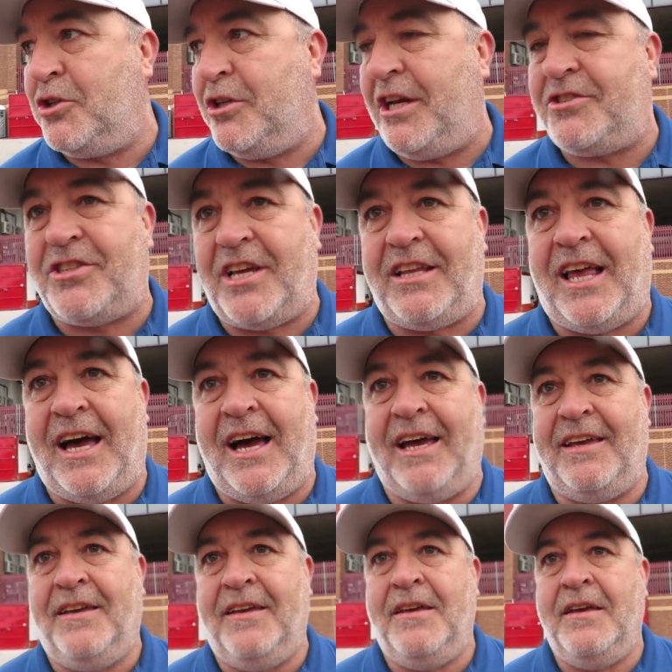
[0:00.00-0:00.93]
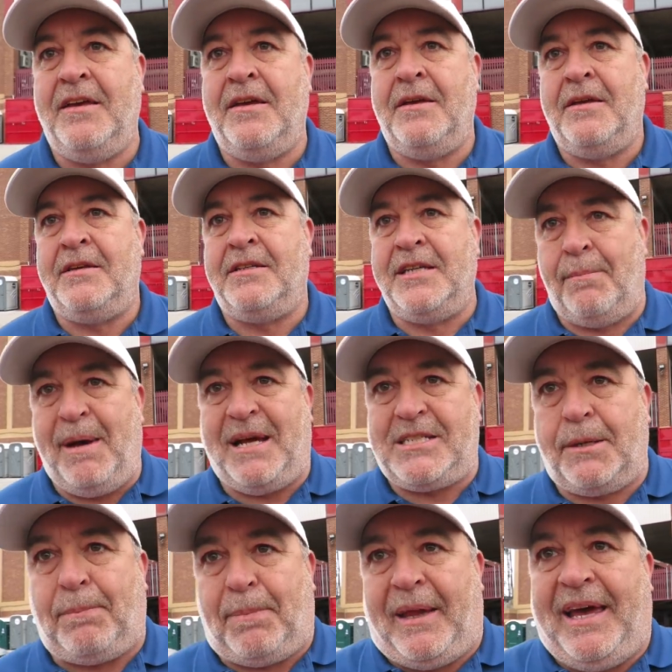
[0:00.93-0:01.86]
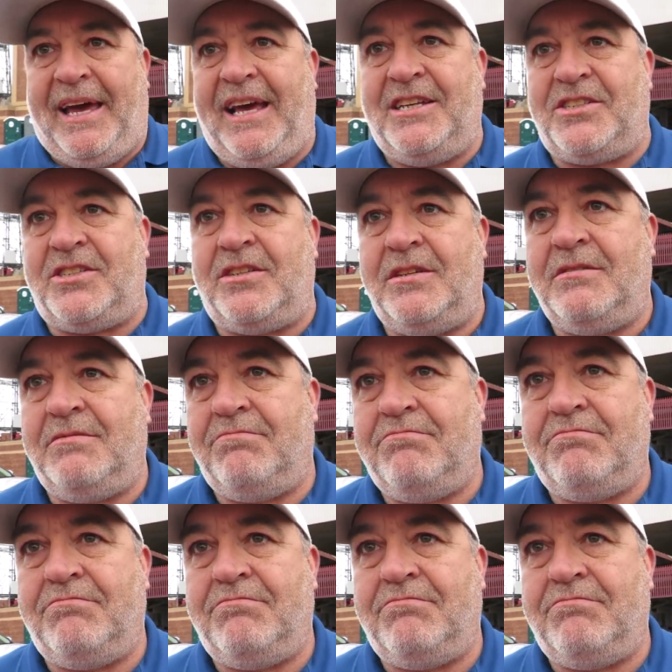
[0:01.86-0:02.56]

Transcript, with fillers: should I say, like, your better players.